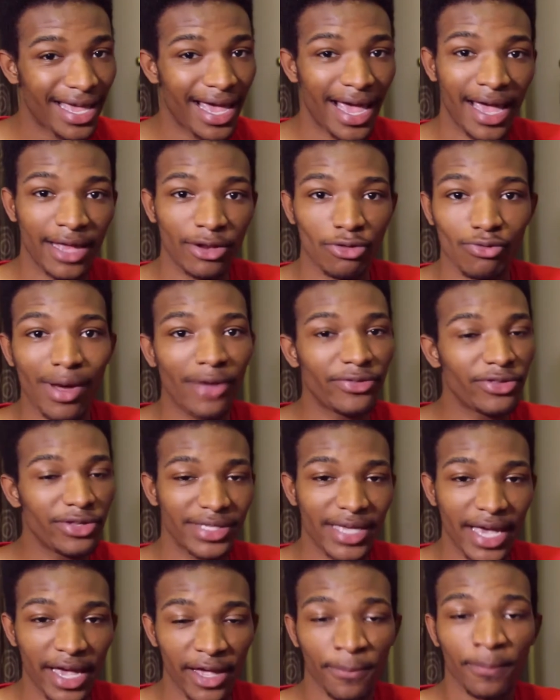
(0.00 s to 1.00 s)
I can throughout the
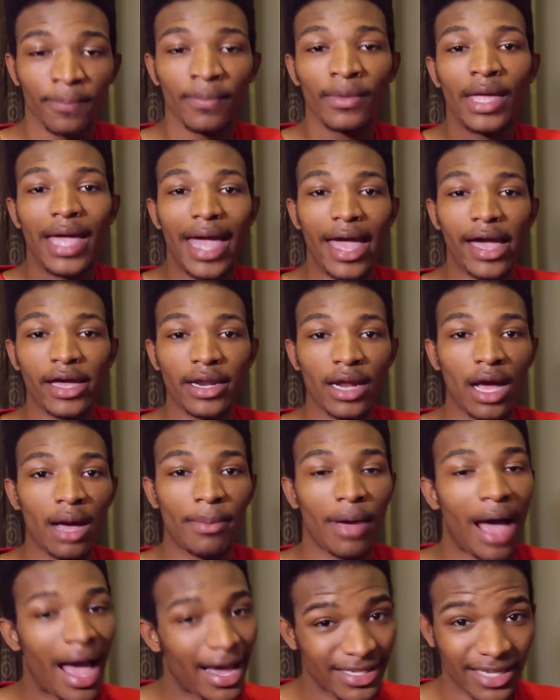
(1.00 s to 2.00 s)
day and
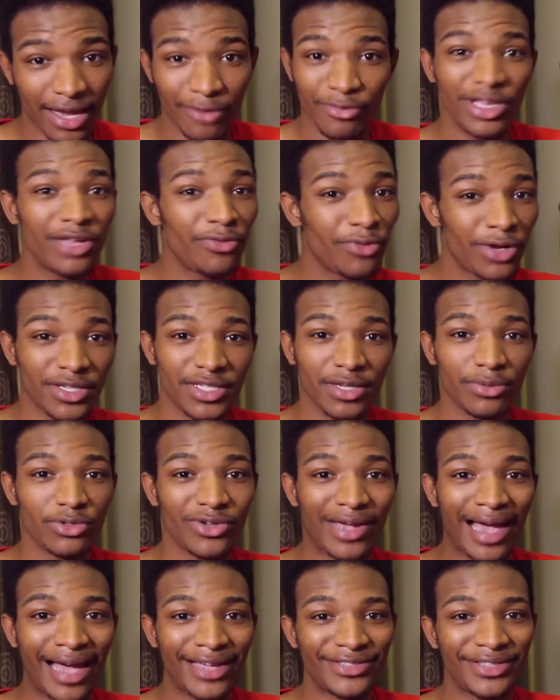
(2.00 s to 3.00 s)
because um, I, I really want to see
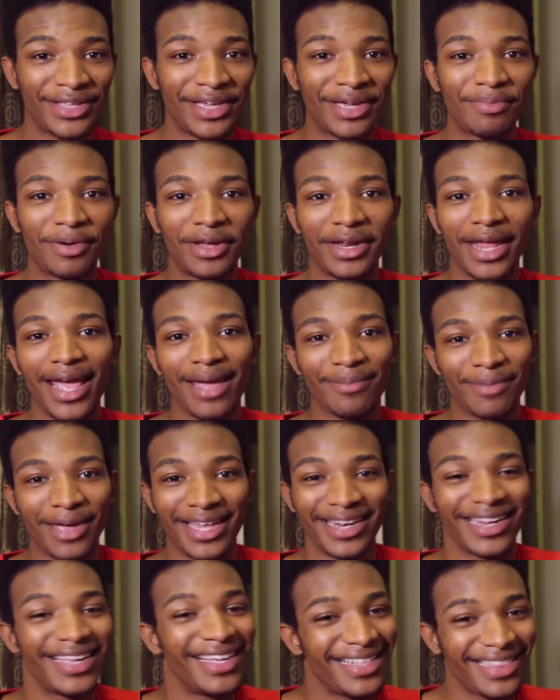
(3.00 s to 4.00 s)
what you guys think. But hey
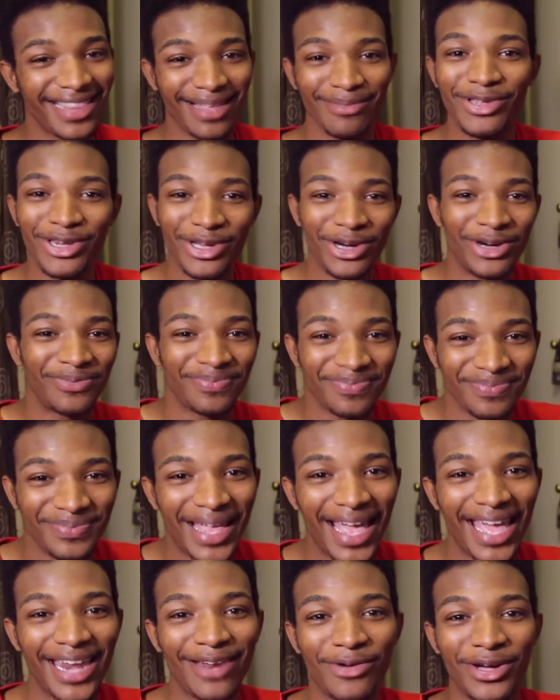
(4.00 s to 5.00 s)
man, let me know.
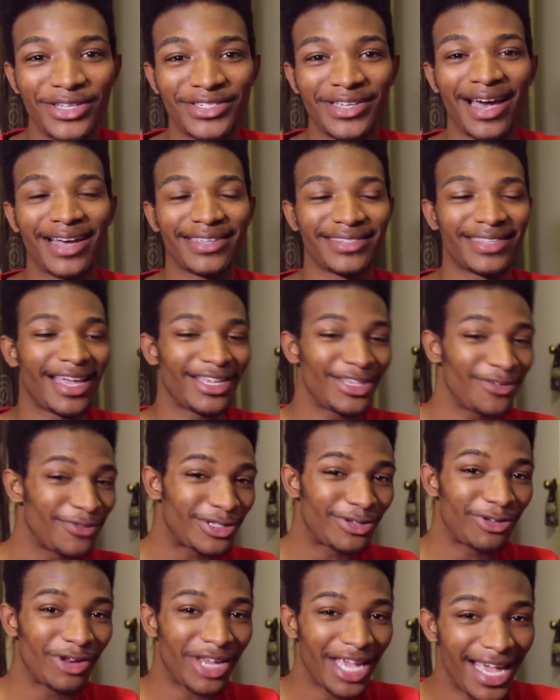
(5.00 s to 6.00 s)
Anyways, guys, thank you
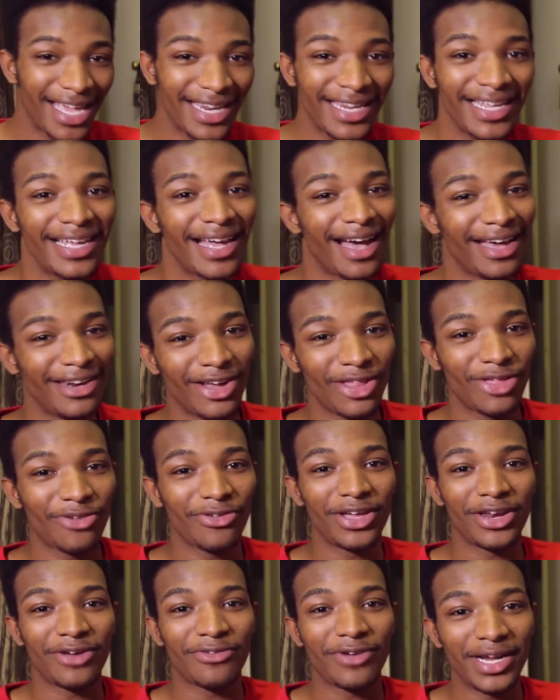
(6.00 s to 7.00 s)
for tuning in.
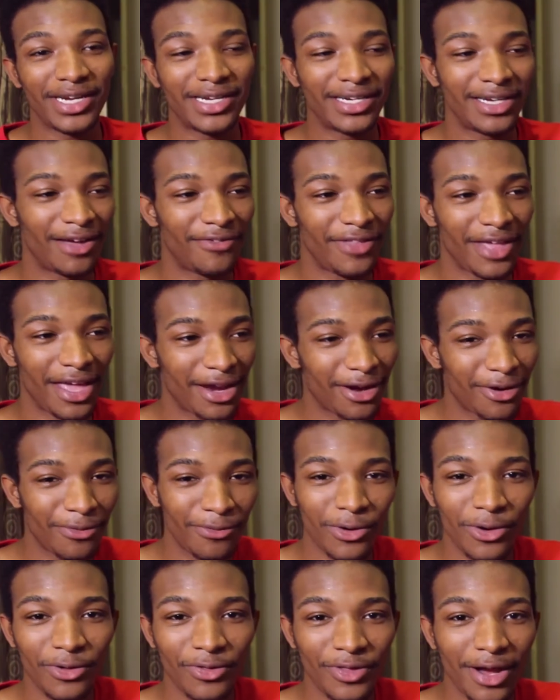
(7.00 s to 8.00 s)
Another iteration of the Etika
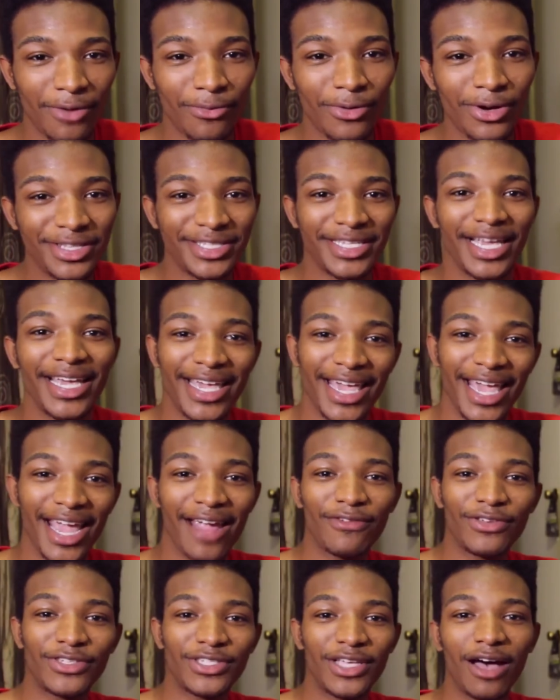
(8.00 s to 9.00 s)
World Network. Take
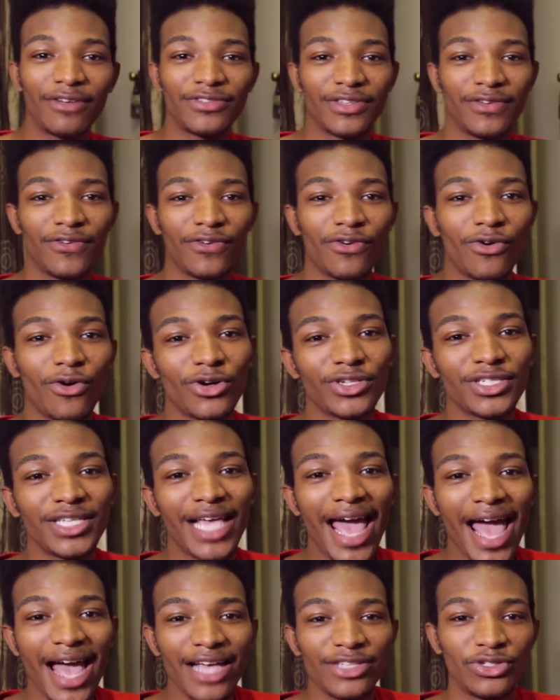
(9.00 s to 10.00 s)
care of yourselves, and of
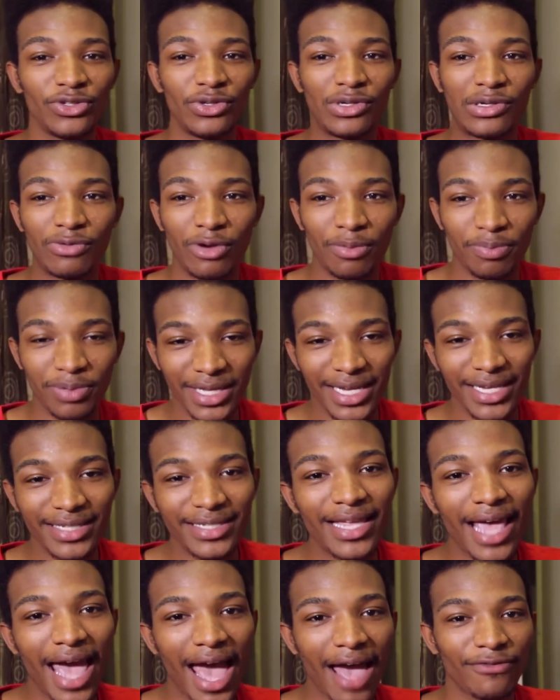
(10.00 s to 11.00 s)
course, as usual,
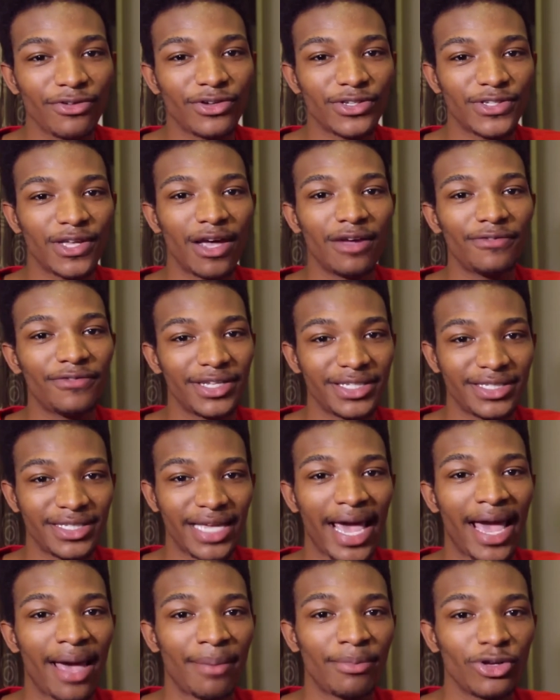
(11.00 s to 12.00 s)
please have yourself a
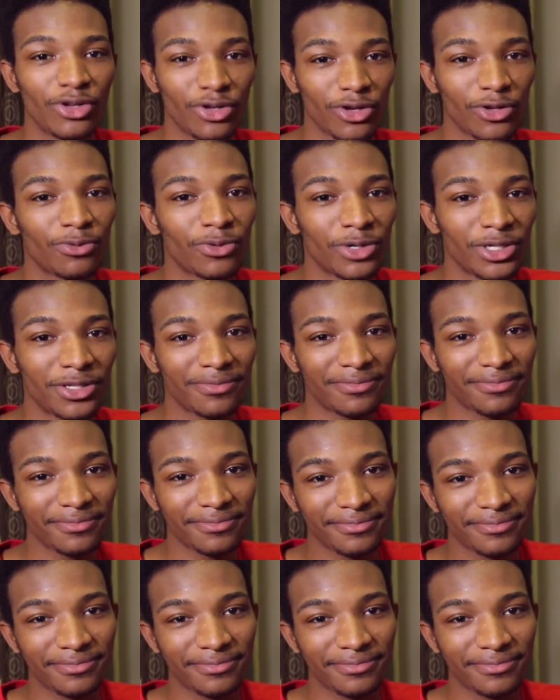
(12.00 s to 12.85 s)
damn good one.